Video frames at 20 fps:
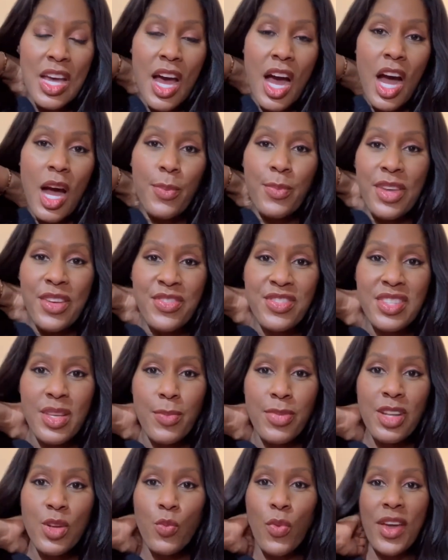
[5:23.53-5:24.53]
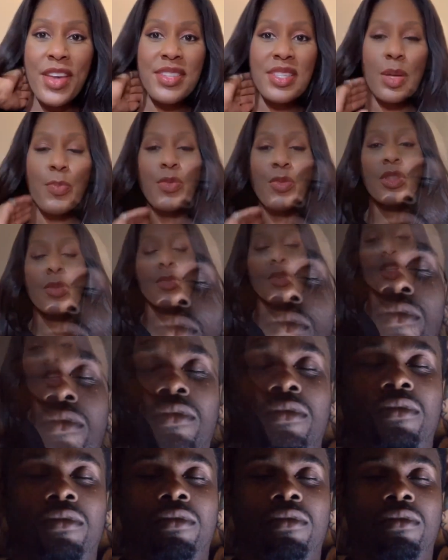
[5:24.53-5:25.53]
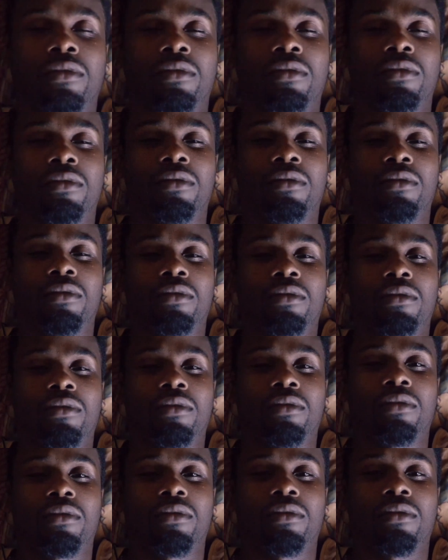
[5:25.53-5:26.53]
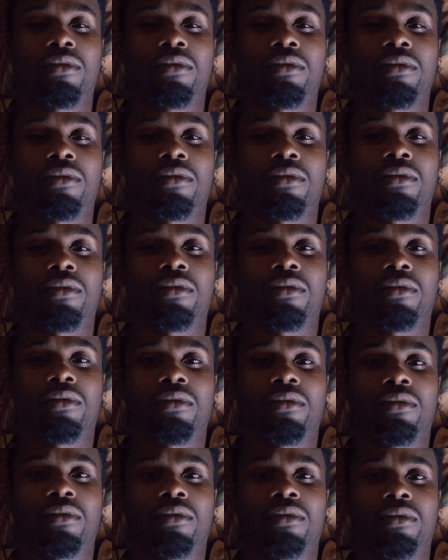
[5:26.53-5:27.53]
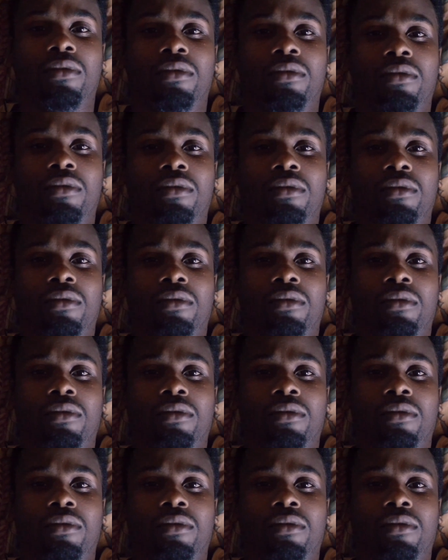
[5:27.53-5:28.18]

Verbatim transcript: Um, if somebody wakes up in the middle of the night with allergic symptoms, okay, why that?